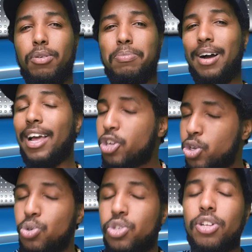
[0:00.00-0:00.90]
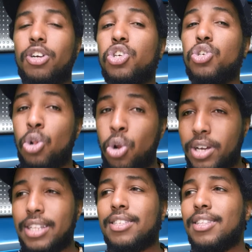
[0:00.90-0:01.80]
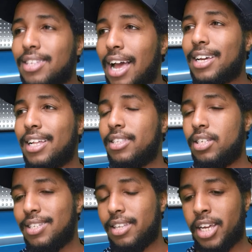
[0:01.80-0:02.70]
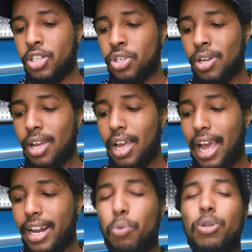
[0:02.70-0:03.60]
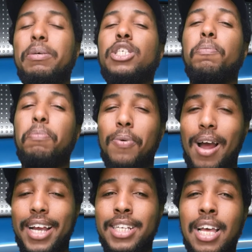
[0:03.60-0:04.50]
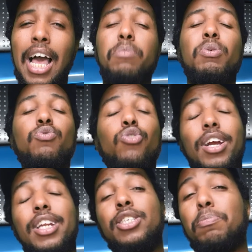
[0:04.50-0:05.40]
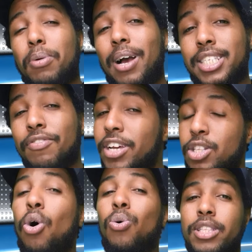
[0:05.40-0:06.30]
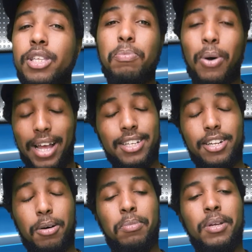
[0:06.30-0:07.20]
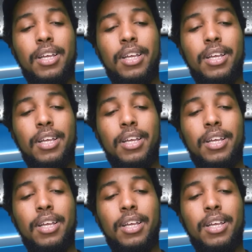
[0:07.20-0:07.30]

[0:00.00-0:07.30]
But Houston are just looking to tank at this stage, and I'd be really surprised if Victor Oladipo ended up